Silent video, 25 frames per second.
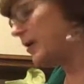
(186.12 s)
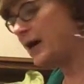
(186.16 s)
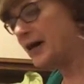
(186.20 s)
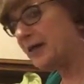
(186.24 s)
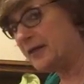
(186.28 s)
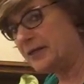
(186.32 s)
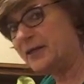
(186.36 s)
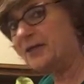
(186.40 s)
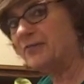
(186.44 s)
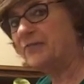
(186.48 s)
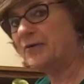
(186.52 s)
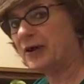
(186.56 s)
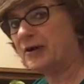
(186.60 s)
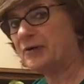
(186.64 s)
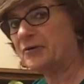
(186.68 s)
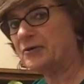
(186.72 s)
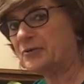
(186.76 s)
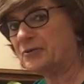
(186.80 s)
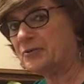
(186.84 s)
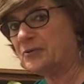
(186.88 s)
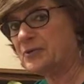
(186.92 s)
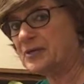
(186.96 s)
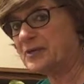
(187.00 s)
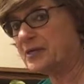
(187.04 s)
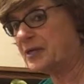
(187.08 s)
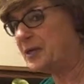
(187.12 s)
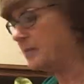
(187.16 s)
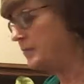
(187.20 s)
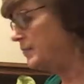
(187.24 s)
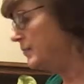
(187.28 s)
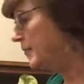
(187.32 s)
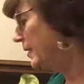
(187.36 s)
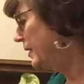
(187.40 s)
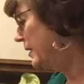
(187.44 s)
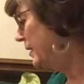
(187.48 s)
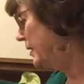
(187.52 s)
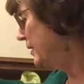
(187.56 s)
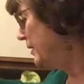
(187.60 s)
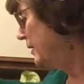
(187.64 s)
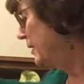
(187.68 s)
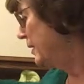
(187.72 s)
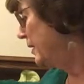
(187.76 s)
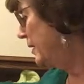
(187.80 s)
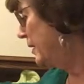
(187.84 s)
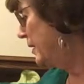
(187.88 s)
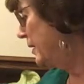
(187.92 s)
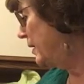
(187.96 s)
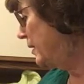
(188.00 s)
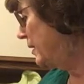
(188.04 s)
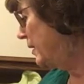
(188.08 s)
idea of Irish whiskey.
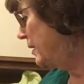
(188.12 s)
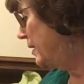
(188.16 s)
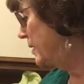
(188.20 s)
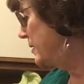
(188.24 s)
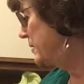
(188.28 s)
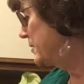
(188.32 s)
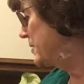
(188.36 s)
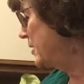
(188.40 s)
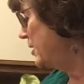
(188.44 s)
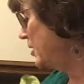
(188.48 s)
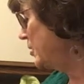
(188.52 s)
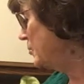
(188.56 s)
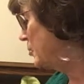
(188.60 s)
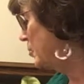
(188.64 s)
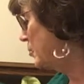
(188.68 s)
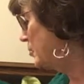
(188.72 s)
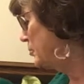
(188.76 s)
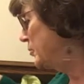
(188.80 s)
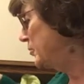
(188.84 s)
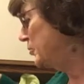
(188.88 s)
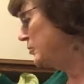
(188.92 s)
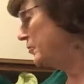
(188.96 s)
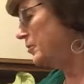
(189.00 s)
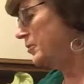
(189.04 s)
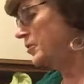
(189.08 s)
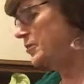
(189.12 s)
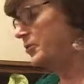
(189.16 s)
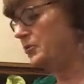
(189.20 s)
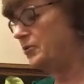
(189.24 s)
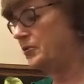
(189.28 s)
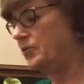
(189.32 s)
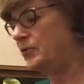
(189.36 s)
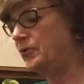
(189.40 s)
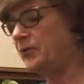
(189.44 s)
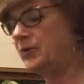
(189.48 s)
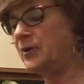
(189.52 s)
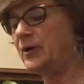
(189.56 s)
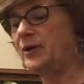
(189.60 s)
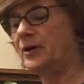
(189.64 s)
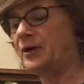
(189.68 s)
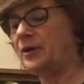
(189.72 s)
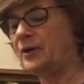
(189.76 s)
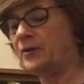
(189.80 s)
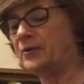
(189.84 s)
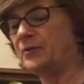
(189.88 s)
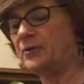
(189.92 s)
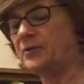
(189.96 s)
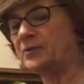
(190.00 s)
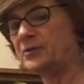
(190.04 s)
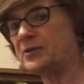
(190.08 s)
Tullamore D.E.W,
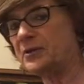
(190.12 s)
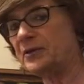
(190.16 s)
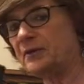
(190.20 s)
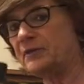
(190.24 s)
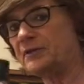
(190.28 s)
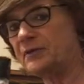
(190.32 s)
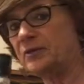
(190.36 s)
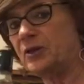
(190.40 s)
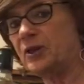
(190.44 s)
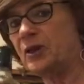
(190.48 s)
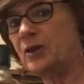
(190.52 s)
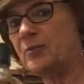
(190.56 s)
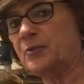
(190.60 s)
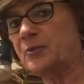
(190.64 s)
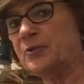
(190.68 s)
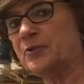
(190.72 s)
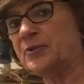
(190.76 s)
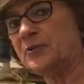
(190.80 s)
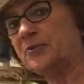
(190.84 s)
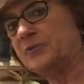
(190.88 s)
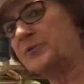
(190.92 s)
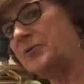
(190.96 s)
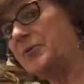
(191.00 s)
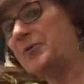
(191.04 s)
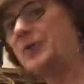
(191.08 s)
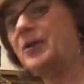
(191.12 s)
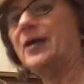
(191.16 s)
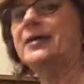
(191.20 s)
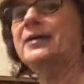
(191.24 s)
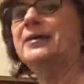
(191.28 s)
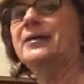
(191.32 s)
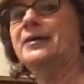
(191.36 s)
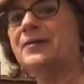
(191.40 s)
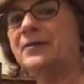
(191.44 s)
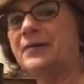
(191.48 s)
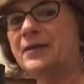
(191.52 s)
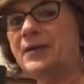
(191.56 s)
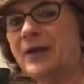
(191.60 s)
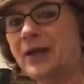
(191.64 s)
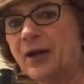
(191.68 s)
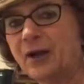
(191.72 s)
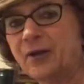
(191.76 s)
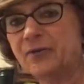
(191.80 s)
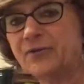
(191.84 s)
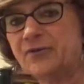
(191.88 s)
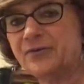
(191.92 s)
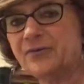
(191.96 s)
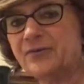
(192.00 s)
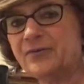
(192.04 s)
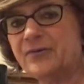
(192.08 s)
those who love Tullamore D.E.W don't like anything
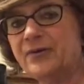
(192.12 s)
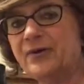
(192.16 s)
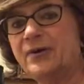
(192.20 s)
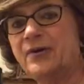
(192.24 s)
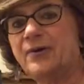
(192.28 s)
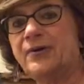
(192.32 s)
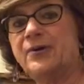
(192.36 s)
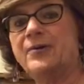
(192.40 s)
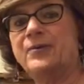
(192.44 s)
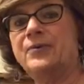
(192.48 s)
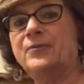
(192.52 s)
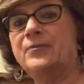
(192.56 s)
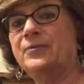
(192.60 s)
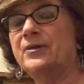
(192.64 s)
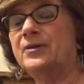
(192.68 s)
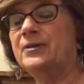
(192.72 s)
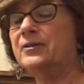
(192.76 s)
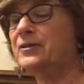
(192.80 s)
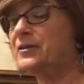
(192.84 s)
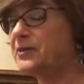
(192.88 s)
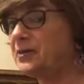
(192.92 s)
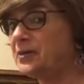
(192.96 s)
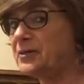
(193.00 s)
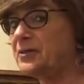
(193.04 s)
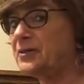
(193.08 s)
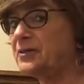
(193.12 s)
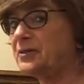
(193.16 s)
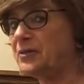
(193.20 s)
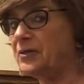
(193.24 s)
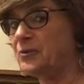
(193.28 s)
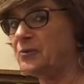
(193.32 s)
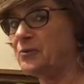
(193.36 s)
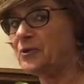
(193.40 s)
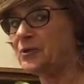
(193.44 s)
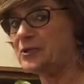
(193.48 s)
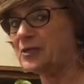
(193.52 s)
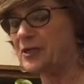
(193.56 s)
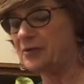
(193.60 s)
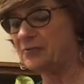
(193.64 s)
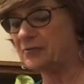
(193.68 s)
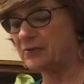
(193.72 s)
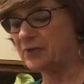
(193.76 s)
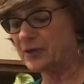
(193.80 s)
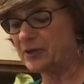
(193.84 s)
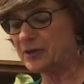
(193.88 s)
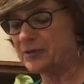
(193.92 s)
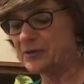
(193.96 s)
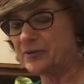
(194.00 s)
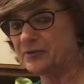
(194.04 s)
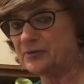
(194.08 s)
else. At least the ones I've run
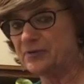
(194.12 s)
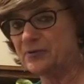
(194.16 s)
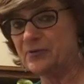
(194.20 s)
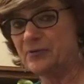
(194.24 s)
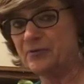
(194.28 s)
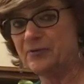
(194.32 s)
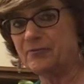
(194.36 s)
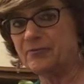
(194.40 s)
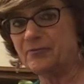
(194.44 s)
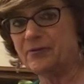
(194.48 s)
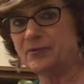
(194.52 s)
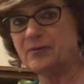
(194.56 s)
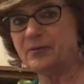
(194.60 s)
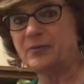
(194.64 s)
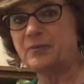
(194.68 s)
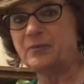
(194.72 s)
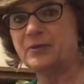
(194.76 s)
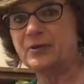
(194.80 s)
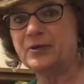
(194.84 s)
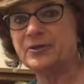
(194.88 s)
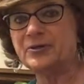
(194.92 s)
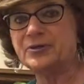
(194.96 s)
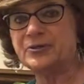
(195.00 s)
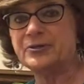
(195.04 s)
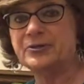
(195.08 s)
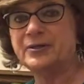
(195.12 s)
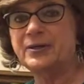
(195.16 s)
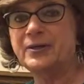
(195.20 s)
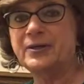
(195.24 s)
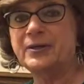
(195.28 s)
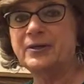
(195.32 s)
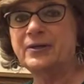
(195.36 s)
into are very much,